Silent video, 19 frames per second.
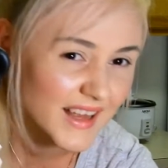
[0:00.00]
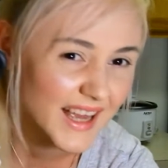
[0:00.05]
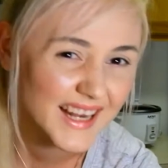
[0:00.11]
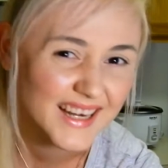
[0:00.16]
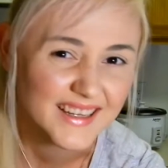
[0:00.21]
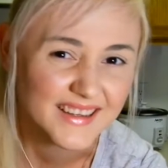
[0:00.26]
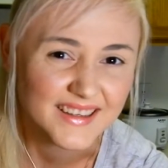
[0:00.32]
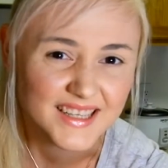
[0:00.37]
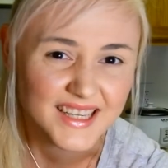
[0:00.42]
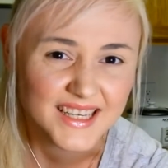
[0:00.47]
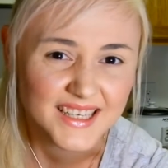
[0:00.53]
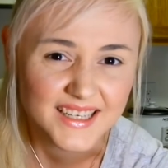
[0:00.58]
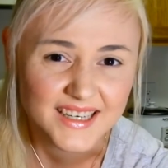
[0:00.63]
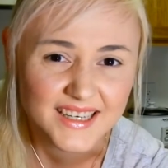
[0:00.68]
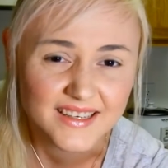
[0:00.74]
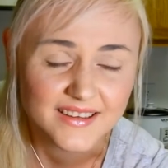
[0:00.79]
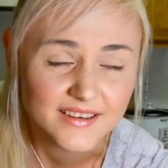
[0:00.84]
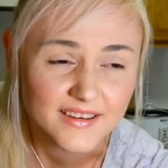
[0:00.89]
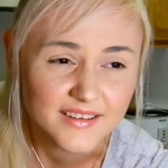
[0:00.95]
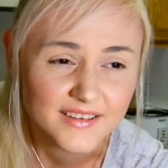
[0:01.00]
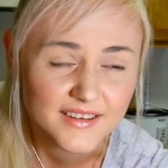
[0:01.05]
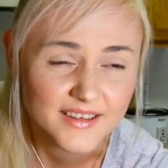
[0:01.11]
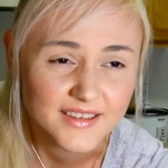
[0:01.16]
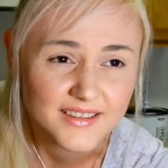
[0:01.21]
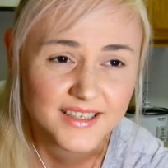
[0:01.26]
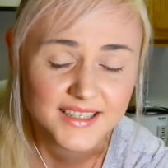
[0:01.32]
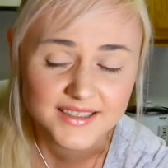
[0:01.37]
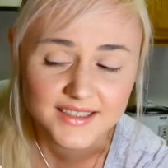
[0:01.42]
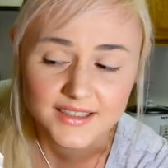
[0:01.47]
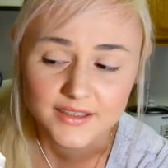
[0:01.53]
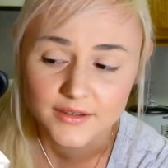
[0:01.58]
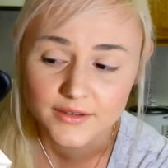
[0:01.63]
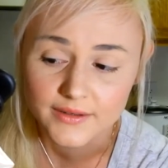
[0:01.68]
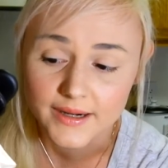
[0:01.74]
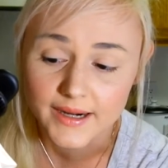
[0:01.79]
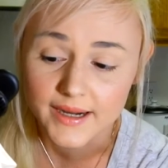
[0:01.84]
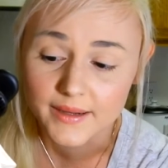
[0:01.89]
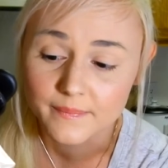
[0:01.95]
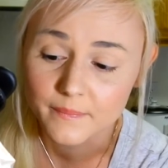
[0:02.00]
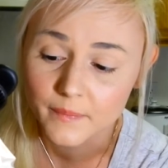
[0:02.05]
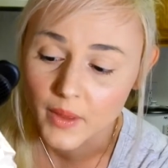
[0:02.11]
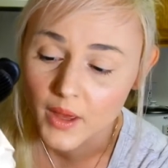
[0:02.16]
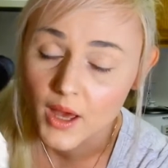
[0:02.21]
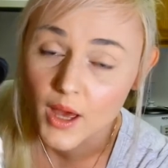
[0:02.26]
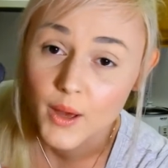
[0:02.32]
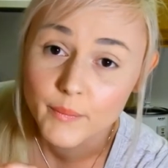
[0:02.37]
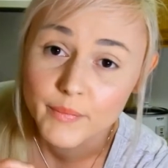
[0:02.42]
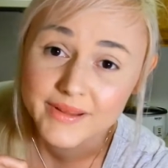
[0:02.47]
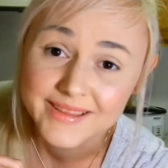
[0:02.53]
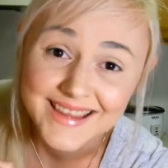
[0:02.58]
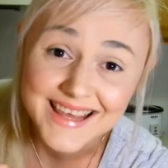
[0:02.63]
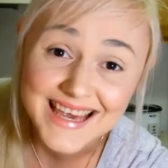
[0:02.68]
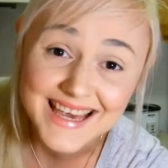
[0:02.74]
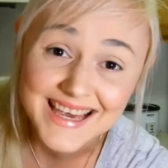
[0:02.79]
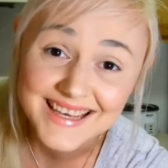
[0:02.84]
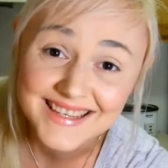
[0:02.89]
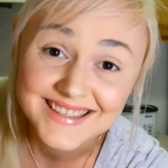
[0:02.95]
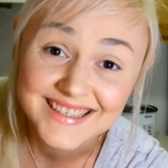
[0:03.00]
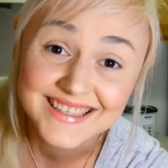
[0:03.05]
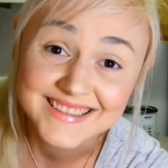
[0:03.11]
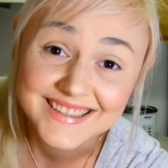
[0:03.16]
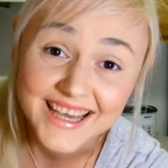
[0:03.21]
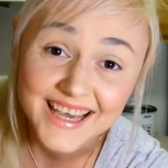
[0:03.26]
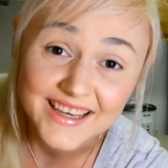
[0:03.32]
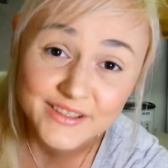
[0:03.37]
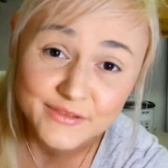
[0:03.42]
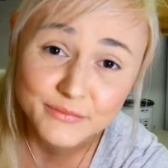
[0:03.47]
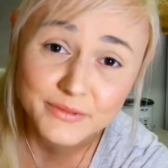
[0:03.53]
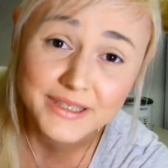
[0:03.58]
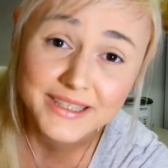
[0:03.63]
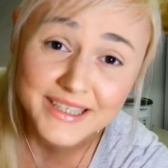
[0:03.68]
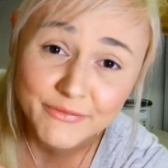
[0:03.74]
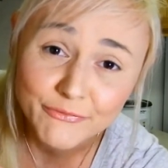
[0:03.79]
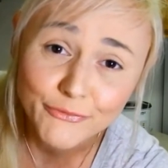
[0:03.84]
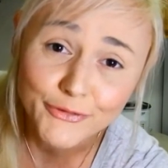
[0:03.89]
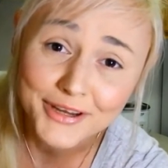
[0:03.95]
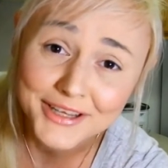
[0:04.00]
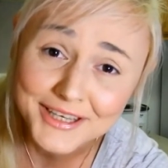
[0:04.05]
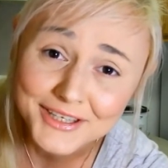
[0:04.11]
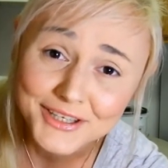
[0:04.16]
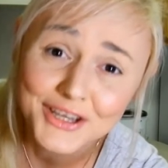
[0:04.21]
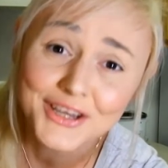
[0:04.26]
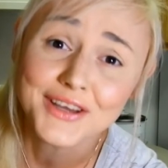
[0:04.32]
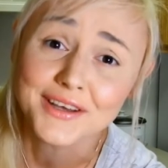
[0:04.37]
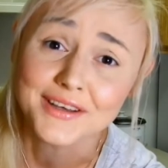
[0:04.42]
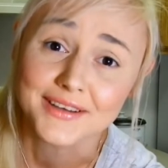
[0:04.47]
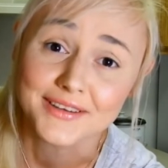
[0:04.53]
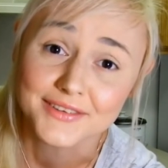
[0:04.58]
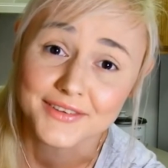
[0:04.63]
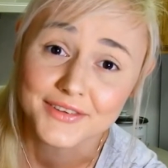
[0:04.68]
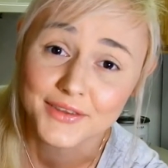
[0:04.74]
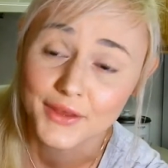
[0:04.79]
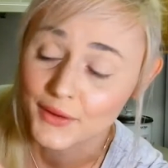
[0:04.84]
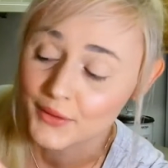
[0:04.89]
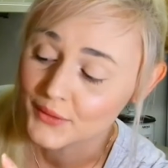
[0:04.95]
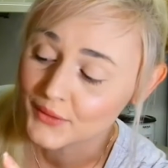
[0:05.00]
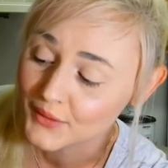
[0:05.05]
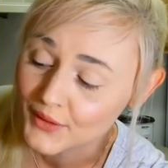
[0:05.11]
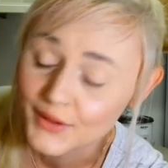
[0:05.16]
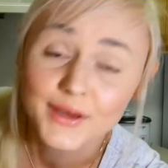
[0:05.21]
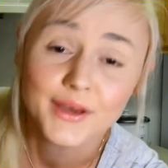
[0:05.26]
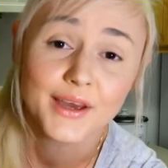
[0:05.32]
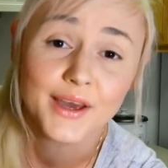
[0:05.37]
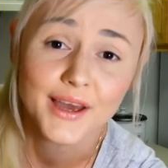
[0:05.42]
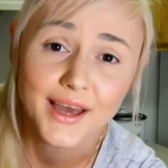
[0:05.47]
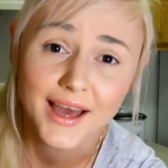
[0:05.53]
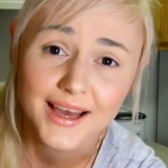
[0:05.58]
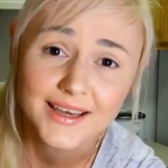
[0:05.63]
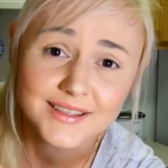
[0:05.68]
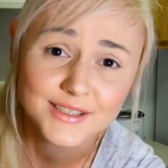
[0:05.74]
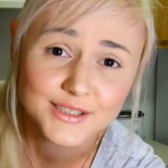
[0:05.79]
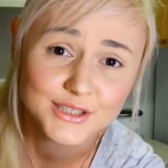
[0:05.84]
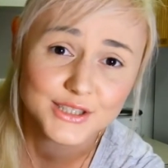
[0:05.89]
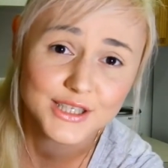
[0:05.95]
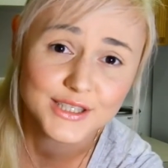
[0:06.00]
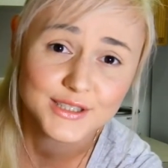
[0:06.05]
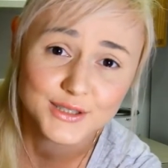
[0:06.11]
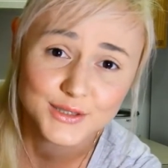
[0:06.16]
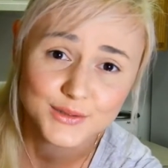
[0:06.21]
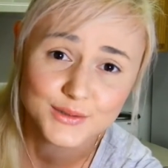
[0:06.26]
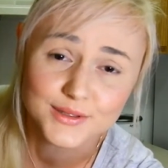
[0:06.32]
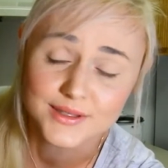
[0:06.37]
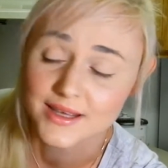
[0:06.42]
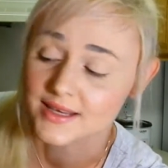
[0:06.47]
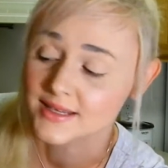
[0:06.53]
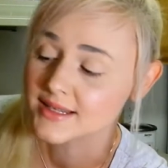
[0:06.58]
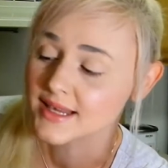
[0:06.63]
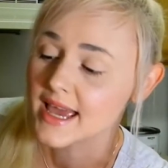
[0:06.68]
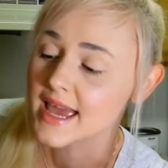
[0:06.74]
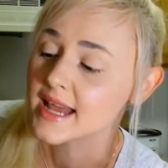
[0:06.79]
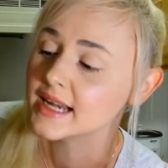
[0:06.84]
I didn't like it either. I thought it tasted like crap. But this tastes really freaking good. So I suggest use this.